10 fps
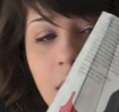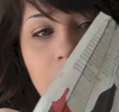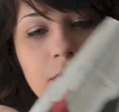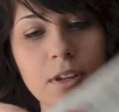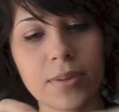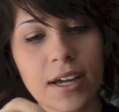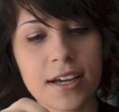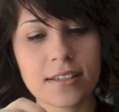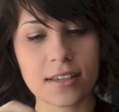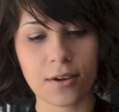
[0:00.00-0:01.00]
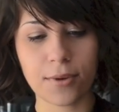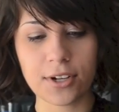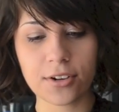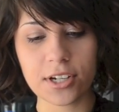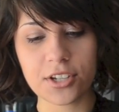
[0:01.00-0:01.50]
all over the place, and what
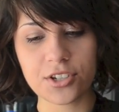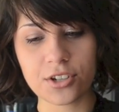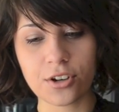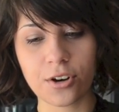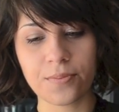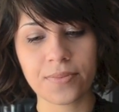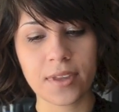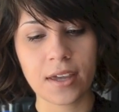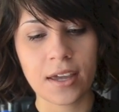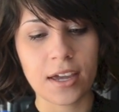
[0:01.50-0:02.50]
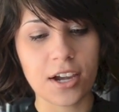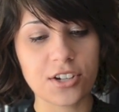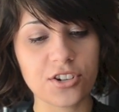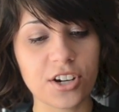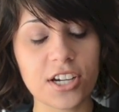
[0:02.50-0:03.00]
you're going to do
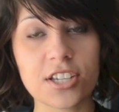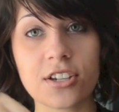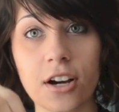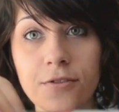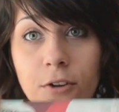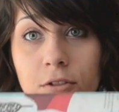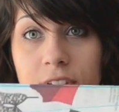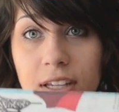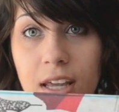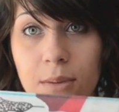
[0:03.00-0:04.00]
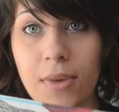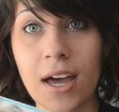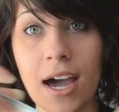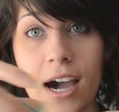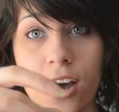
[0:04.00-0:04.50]
is you're going to start folding them
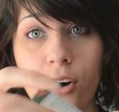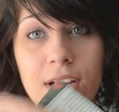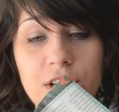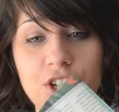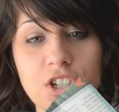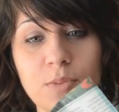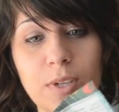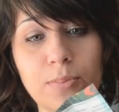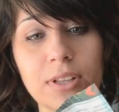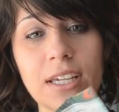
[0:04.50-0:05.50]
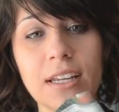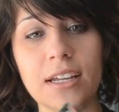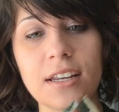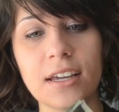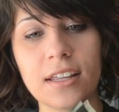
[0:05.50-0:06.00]
how it should be
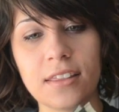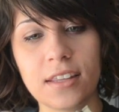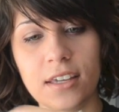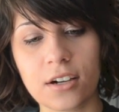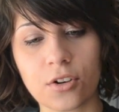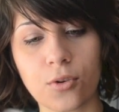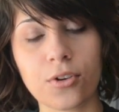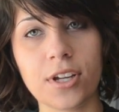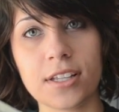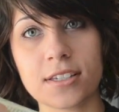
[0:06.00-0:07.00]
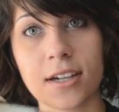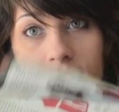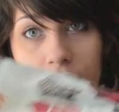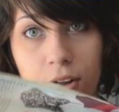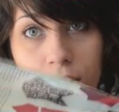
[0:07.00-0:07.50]
pleated in the accordion
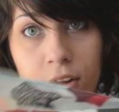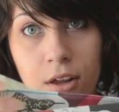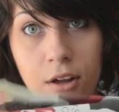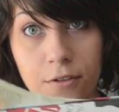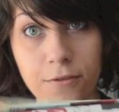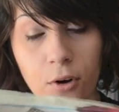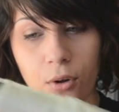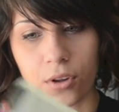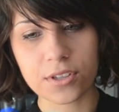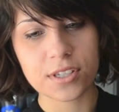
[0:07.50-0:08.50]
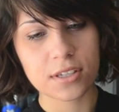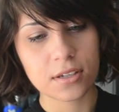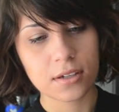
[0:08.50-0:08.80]
style folds.